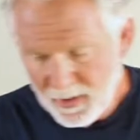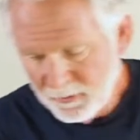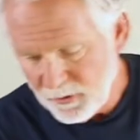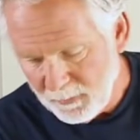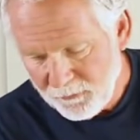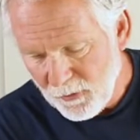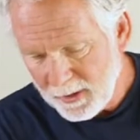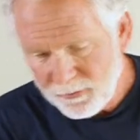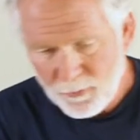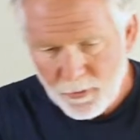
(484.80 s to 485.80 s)
So before I
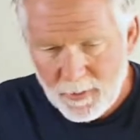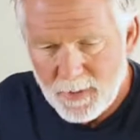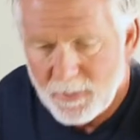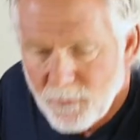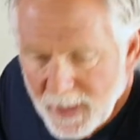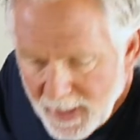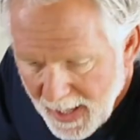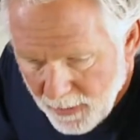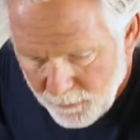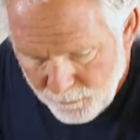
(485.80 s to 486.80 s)
throw them in right
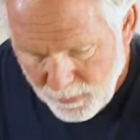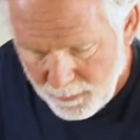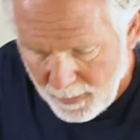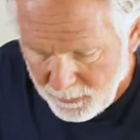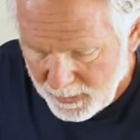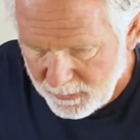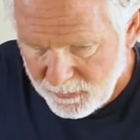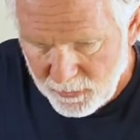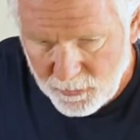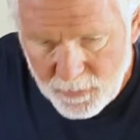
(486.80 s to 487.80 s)
now, what I'm going to
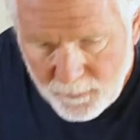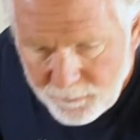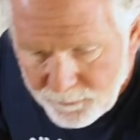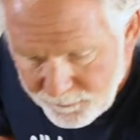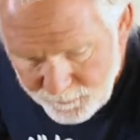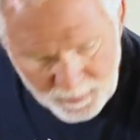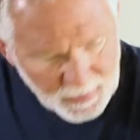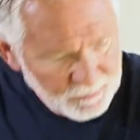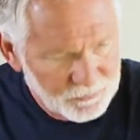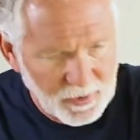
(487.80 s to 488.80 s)
do
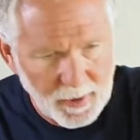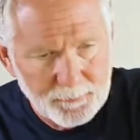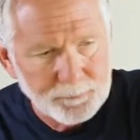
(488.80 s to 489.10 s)
is I'm